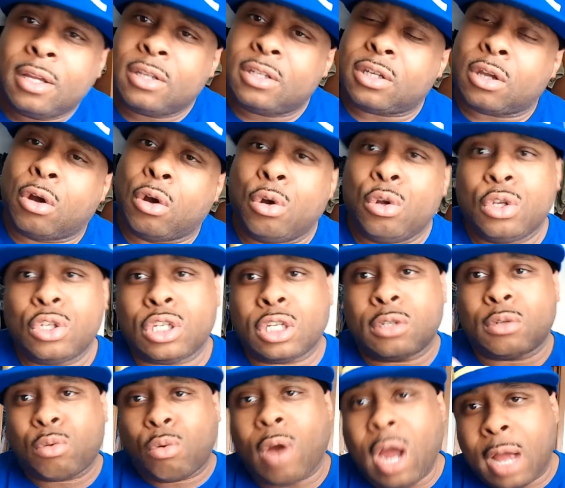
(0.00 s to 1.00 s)
So
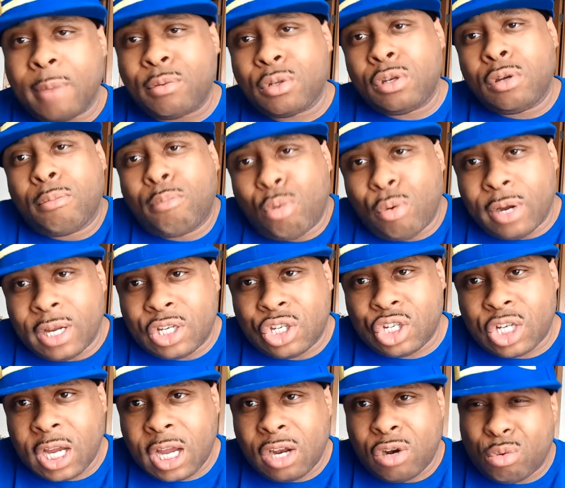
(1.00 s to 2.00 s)
subscribe to your boy's
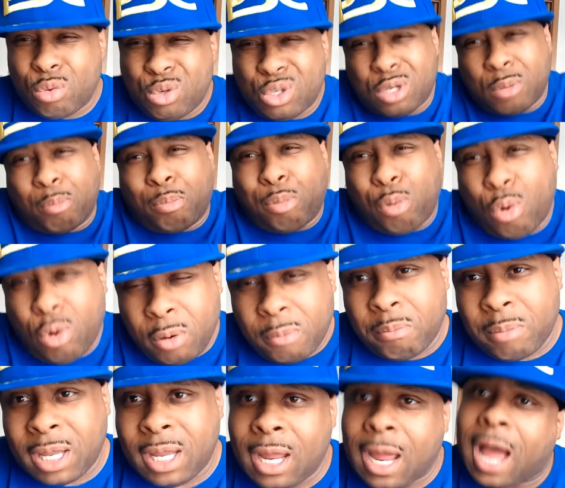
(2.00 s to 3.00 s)
channel,
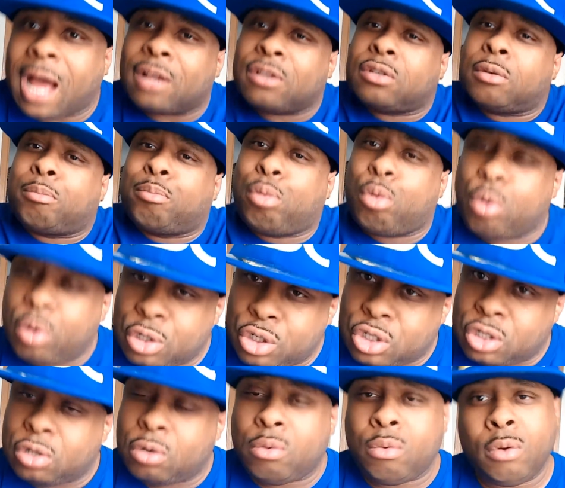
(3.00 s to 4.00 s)
support me, I'll
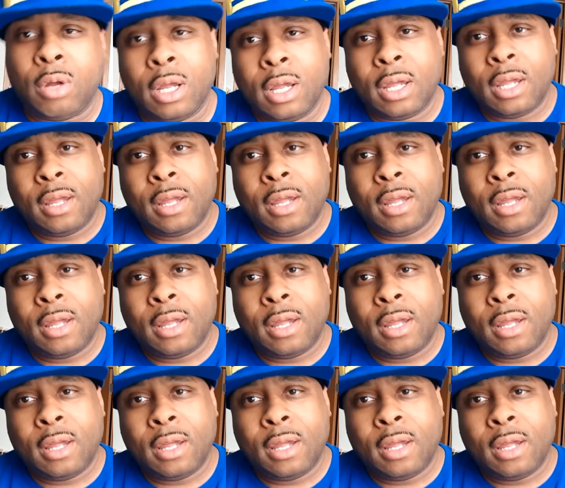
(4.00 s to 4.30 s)
support you,